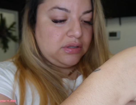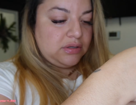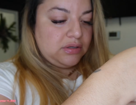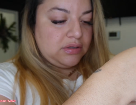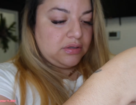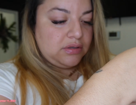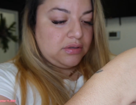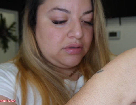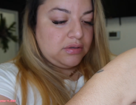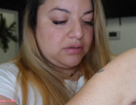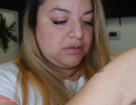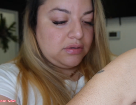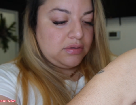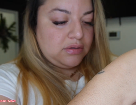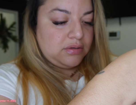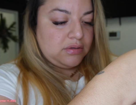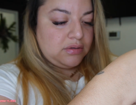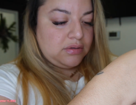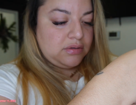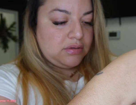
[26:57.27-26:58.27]

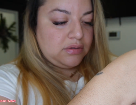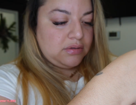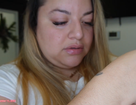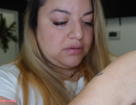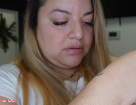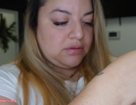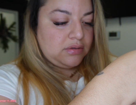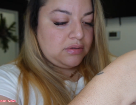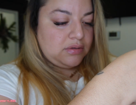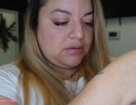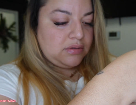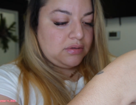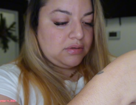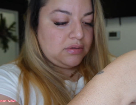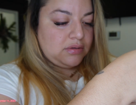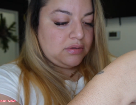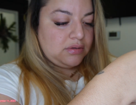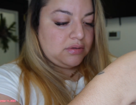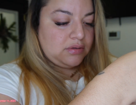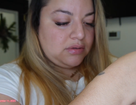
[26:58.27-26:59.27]

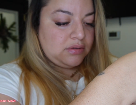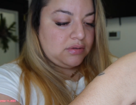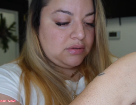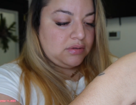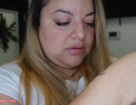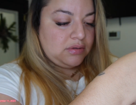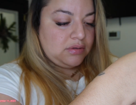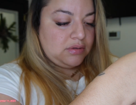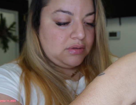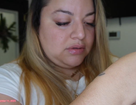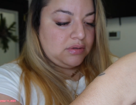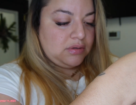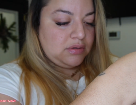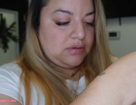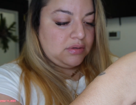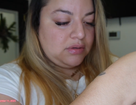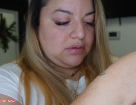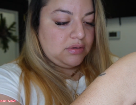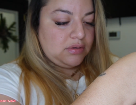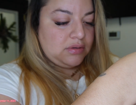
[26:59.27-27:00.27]

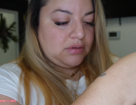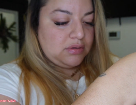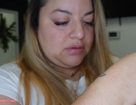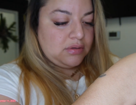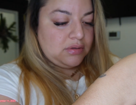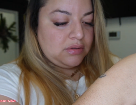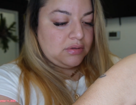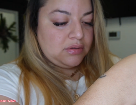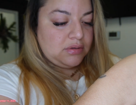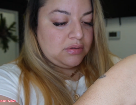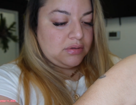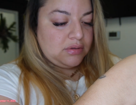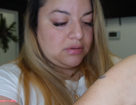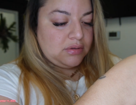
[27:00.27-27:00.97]
(silence)